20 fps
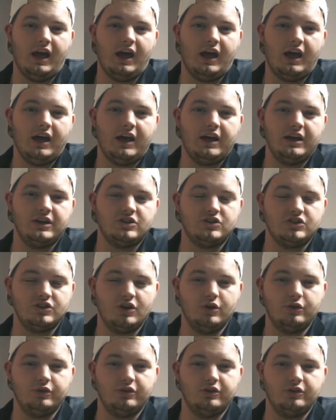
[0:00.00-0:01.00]
I
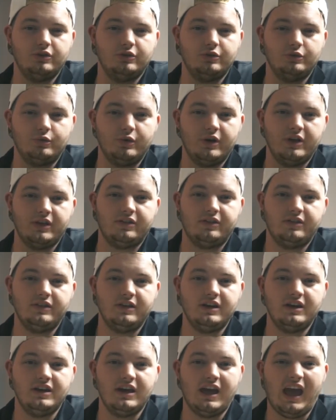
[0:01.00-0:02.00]
showed you with
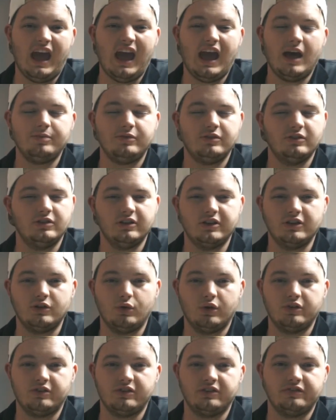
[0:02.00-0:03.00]
the absolutely
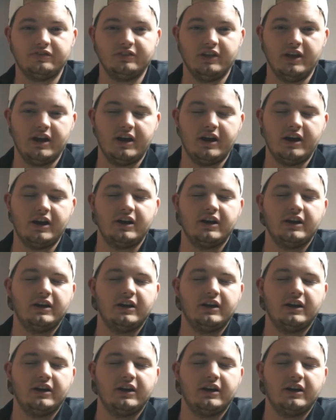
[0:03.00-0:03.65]
gorgeous flare